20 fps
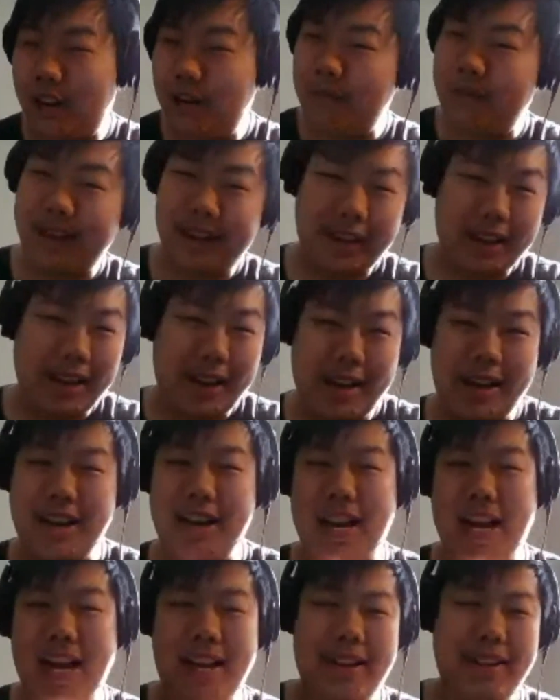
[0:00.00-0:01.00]
oh my
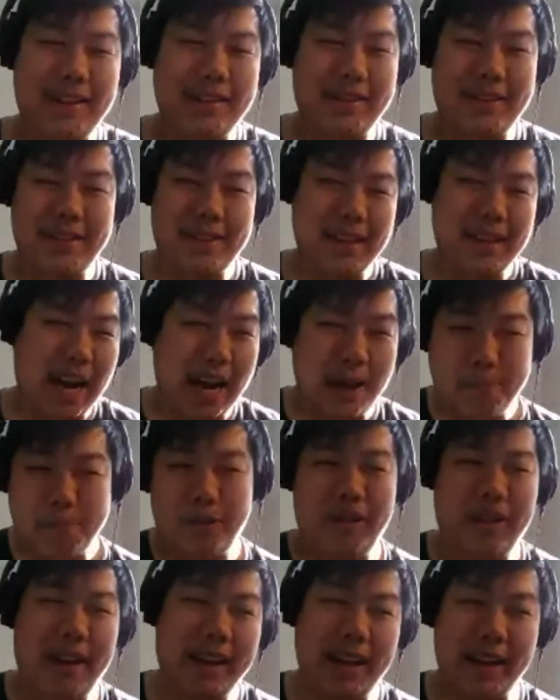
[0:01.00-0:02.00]
God, it's
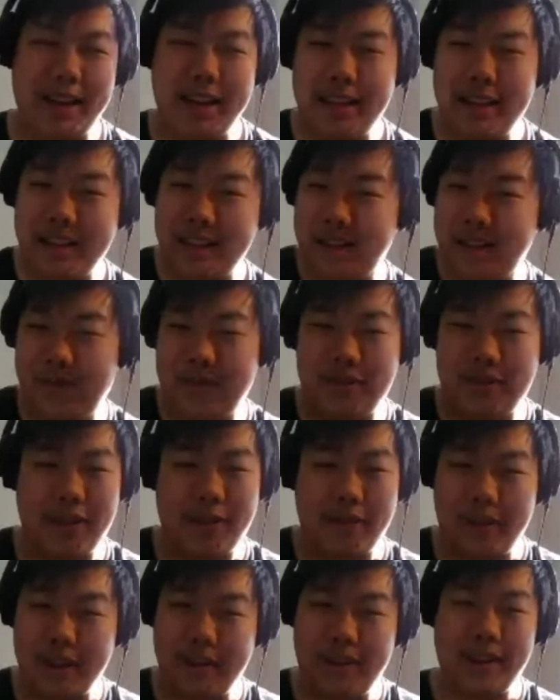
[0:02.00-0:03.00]
Apple, I can get this
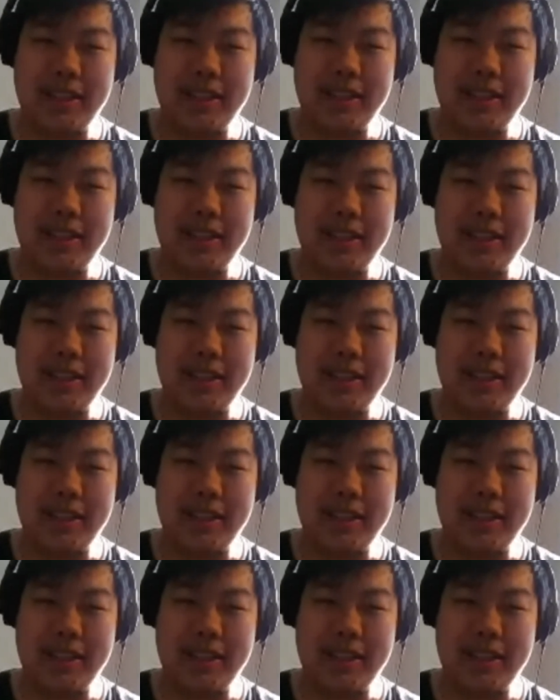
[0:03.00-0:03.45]
for a very